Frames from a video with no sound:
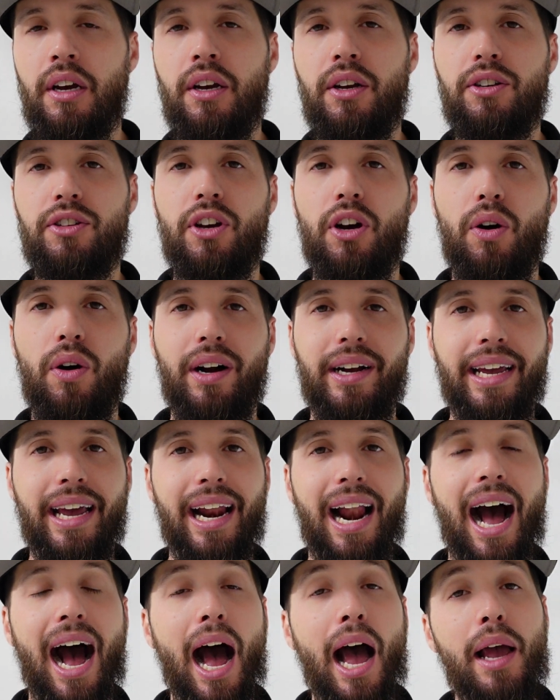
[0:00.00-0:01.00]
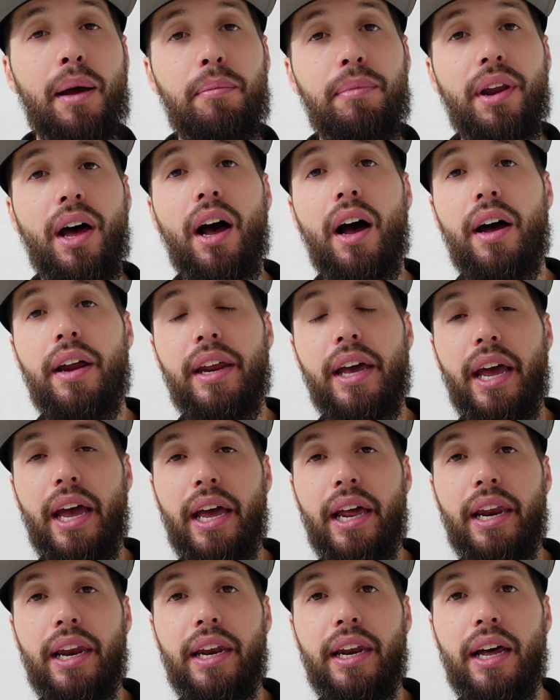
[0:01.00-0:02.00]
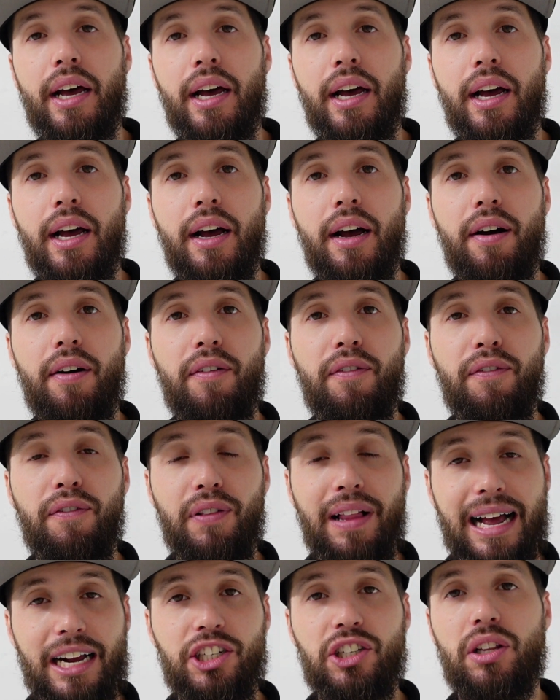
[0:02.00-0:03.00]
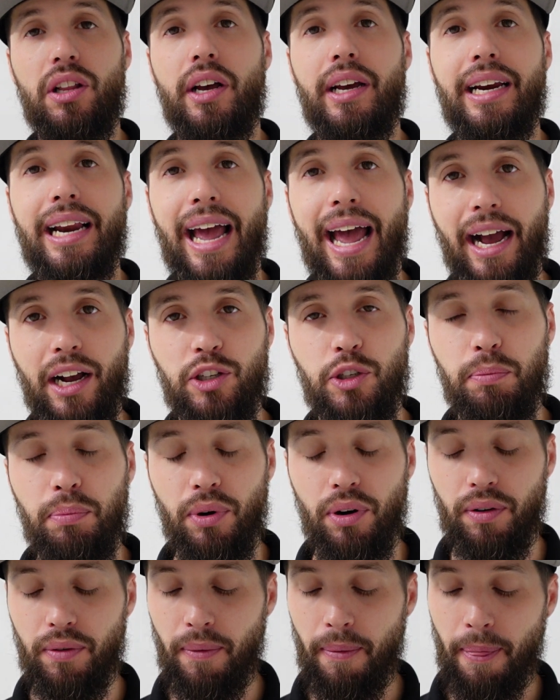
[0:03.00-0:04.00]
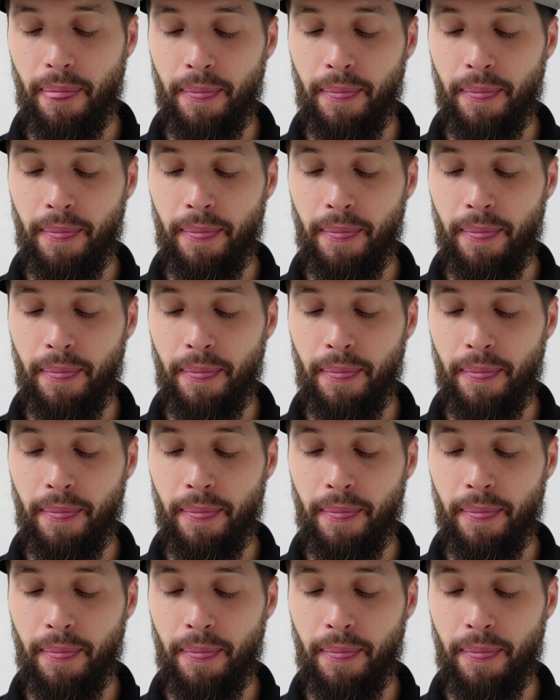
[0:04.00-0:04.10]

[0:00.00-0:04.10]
So again, I am not a flashlight expert.